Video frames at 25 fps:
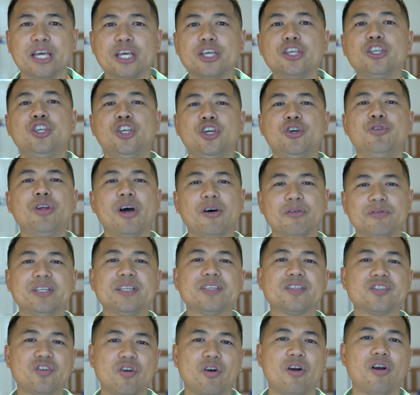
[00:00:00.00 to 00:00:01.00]
you don't
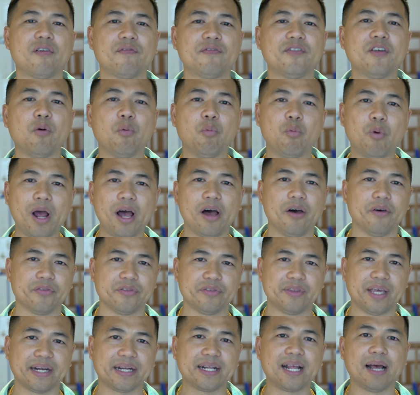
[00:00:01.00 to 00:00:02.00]
deserve the
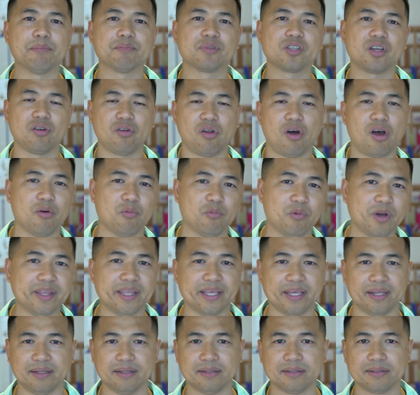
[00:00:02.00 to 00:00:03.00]
wealth that comes along with it,